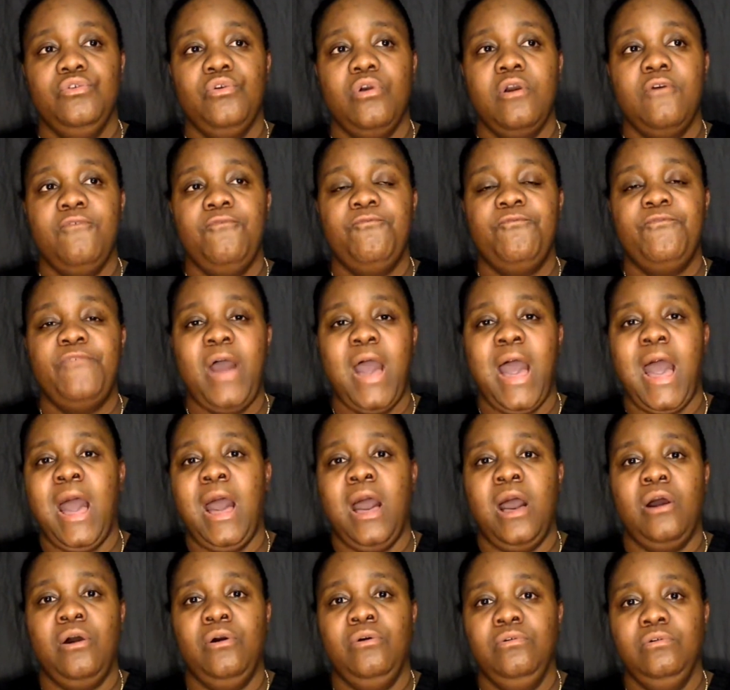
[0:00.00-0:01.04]

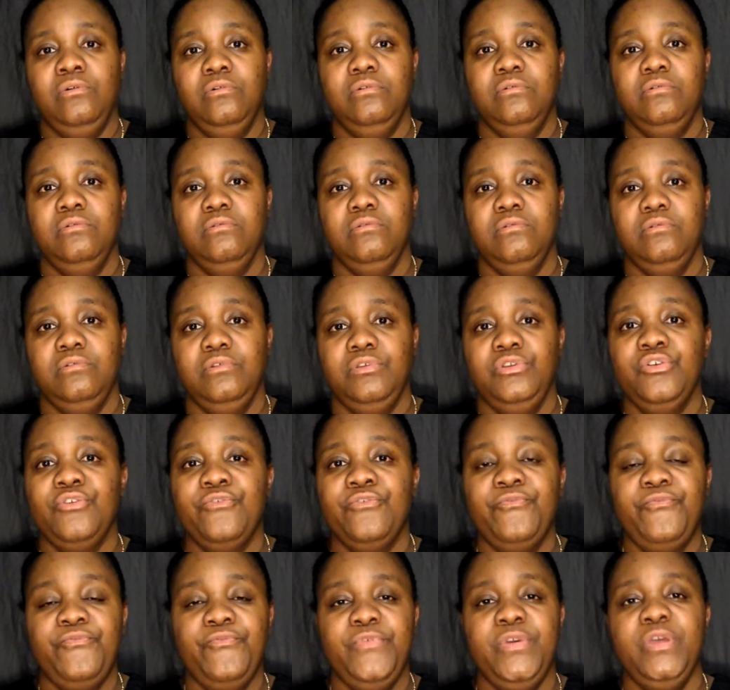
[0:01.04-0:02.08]
foul. You're
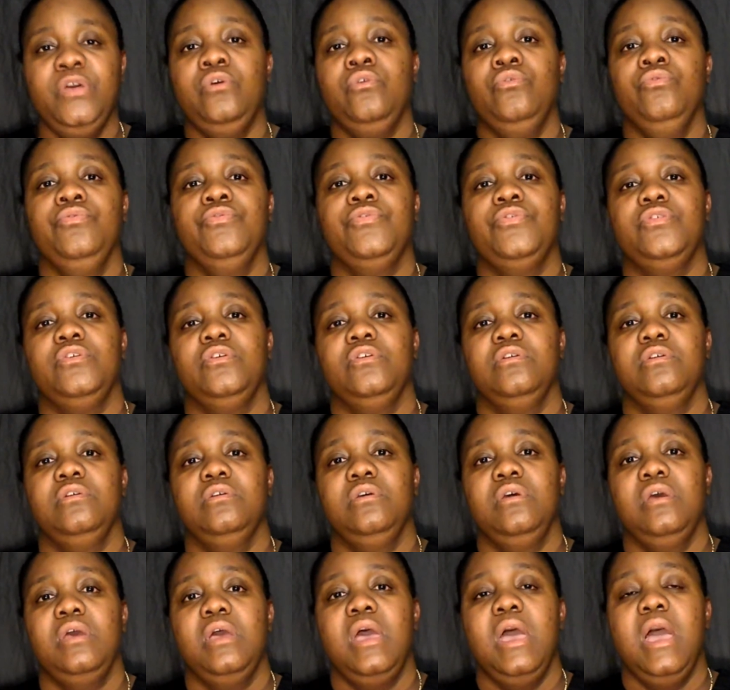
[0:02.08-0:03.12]
filth.
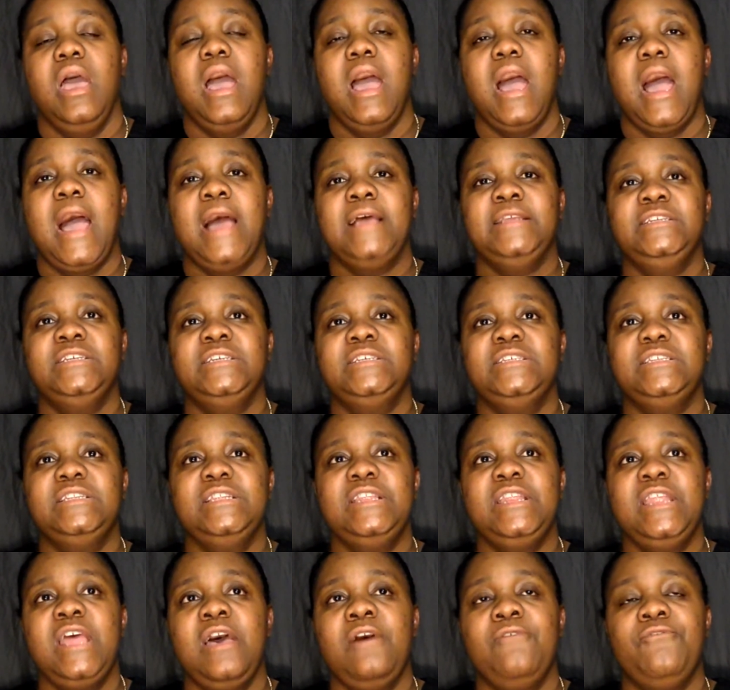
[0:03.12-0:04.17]
I just
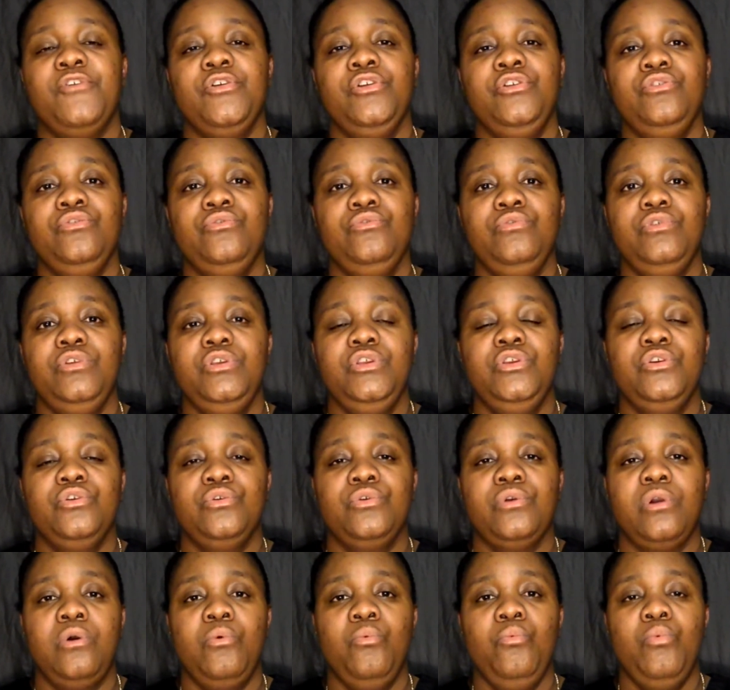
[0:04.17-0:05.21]
never, you're
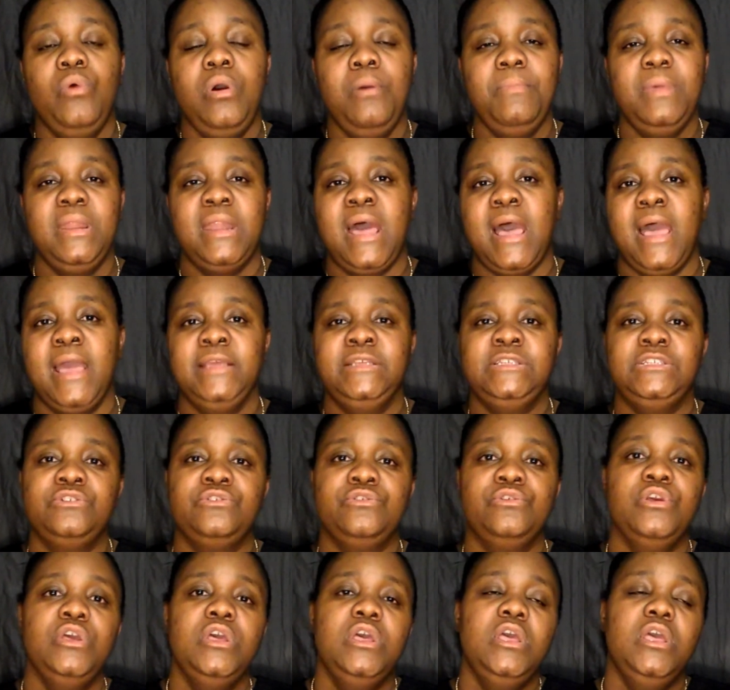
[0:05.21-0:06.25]
a womanizer.
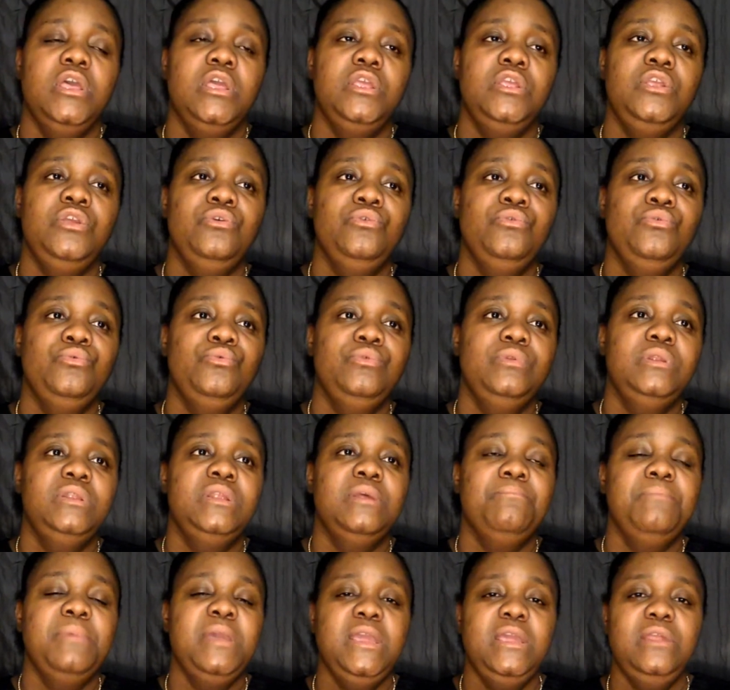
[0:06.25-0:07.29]
You
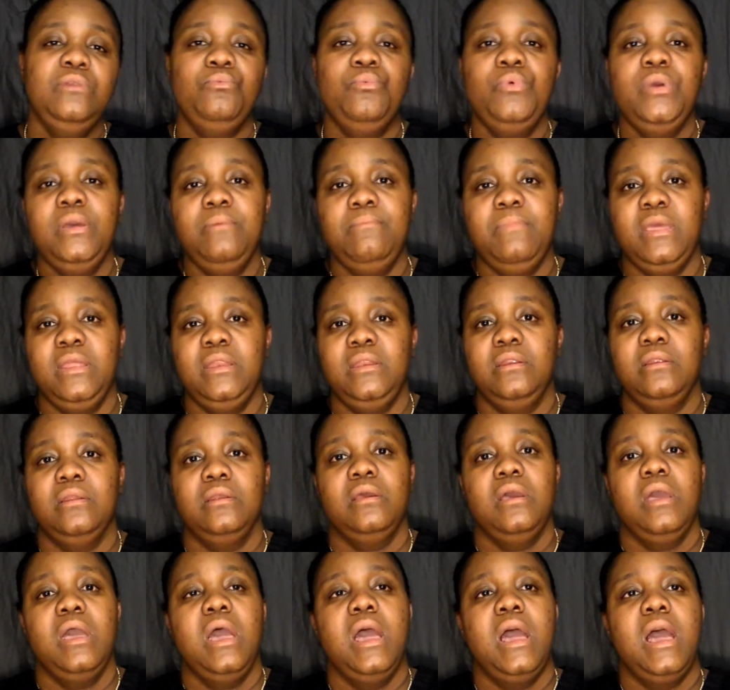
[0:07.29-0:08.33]
demean women.
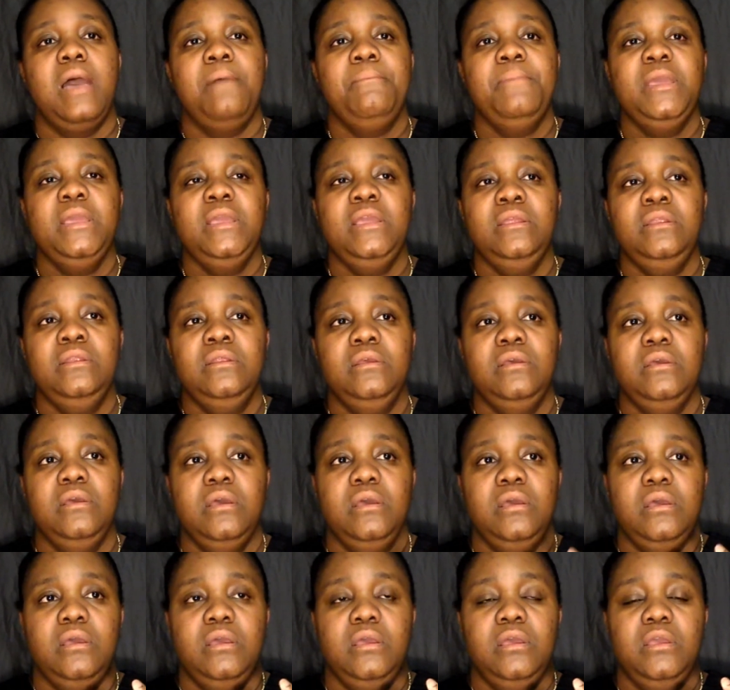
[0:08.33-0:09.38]
I mean,
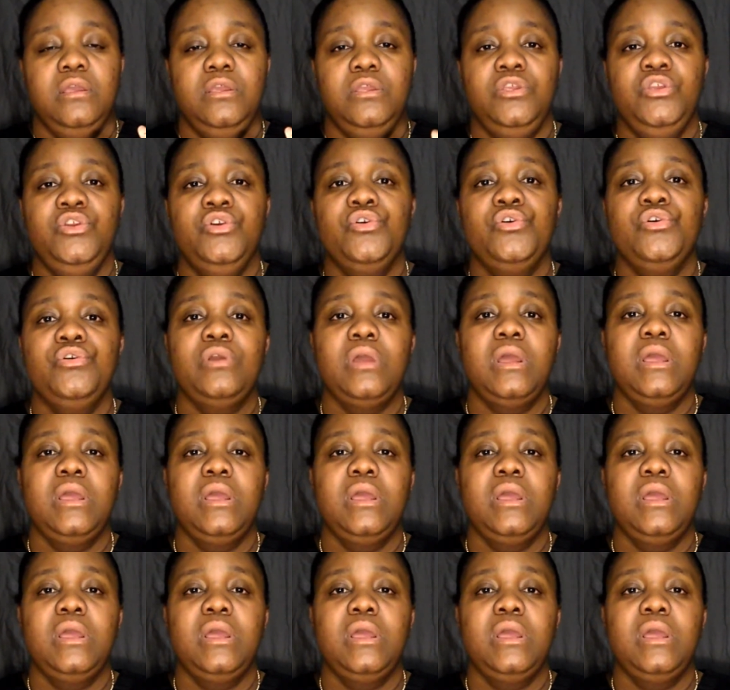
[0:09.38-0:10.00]
you're